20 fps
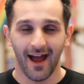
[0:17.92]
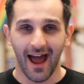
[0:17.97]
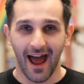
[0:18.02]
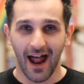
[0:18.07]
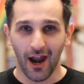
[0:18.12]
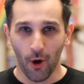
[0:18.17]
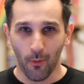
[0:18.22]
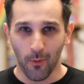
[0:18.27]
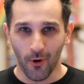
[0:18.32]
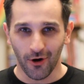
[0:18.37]

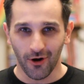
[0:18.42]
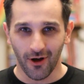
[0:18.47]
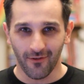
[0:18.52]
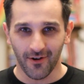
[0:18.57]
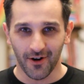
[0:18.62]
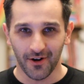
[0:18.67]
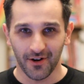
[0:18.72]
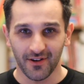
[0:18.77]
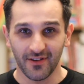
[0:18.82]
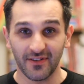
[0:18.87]
Hello book
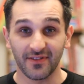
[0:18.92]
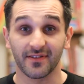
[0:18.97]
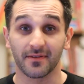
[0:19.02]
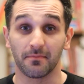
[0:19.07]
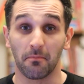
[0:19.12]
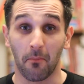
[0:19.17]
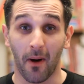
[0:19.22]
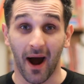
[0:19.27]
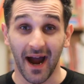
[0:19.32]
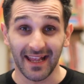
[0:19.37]
lovers,
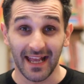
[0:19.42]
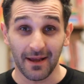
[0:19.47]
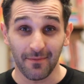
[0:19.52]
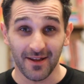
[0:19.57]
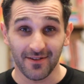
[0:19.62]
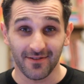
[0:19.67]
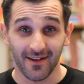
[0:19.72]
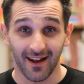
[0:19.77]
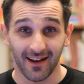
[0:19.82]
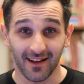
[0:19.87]
my name
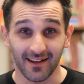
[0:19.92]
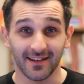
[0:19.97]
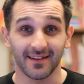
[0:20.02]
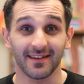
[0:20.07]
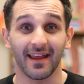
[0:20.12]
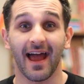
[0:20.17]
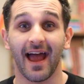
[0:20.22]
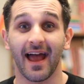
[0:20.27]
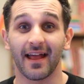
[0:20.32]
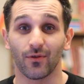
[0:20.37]
is
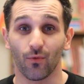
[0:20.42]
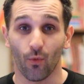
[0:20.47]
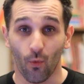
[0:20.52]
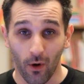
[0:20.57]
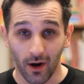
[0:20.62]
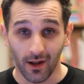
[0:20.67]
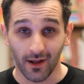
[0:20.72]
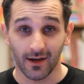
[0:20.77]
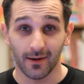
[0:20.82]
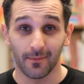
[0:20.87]
Alan and
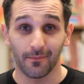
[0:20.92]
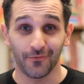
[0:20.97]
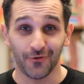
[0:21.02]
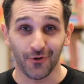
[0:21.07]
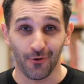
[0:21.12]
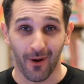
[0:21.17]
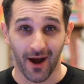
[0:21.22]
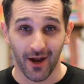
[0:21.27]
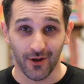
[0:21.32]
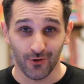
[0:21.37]
welcome
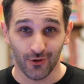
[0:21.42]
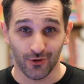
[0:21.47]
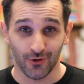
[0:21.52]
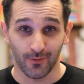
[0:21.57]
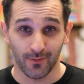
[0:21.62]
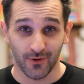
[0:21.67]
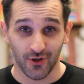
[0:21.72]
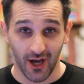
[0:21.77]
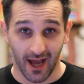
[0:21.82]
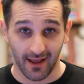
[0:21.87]
to my
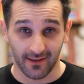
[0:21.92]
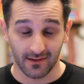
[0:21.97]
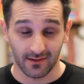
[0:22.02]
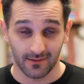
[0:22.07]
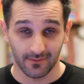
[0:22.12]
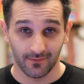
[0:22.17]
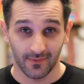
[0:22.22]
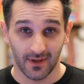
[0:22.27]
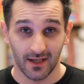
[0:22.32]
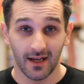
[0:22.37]
YouTube channel.
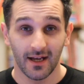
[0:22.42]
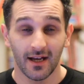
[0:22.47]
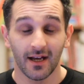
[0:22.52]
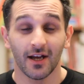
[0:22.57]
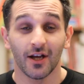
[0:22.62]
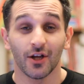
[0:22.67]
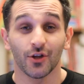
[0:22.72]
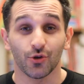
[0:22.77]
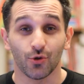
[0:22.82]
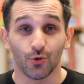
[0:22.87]

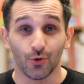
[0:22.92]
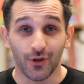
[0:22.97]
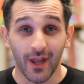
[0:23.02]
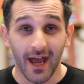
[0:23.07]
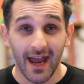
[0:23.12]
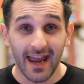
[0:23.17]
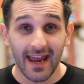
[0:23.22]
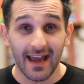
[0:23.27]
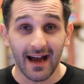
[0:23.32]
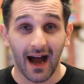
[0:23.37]

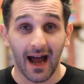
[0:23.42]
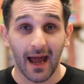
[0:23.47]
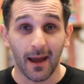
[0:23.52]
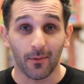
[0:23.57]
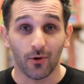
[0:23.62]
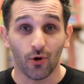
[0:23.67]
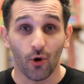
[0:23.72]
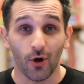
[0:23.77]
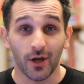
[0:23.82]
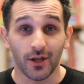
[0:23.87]
Today I
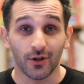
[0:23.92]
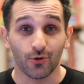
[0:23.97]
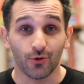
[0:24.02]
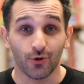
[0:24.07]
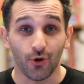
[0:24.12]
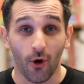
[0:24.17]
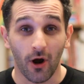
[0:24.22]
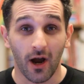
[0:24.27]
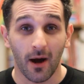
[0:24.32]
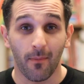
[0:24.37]
am going to
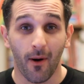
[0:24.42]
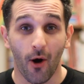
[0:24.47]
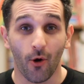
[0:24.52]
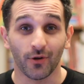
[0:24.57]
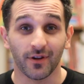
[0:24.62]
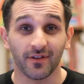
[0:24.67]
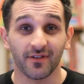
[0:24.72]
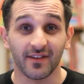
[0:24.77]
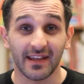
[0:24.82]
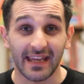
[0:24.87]
talk
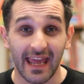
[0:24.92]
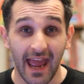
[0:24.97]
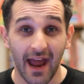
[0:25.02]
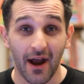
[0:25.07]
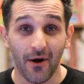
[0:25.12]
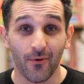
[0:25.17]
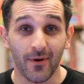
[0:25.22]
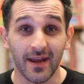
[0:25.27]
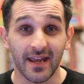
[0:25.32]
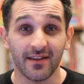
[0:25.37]
about
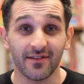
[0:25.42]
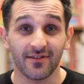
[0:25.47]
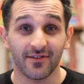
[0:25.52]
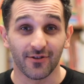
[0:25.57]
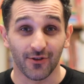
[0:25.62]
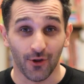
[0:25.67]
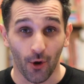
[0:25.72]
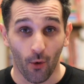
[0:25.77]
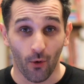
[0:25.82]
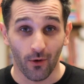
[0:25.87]
scary
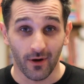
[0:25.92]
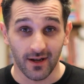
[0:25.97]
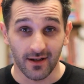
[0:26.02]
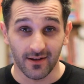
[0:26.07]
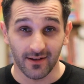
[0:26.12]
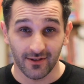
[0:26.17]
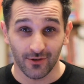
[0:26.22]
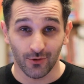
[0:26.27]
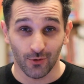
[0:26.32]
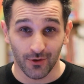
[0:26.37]

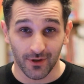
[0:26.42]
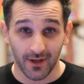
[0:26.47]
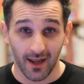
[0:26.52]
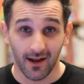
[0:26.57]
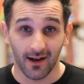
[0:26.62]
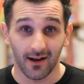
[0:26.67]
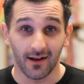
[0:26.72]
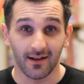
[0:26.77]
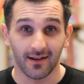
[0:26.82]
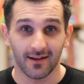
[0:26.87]
stories to
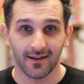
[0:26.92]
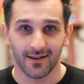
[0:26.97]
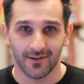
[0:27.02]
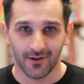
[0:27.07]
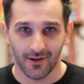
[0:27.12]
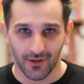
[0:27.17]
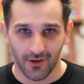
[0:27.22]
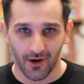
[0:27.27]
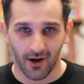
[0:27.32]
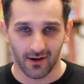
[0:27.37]
tell in
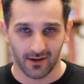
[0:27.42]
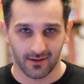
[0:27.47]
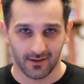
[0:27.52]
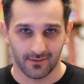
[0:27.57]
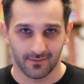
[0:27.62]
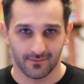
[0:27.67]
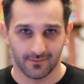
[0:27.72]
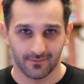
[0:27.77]
the dark.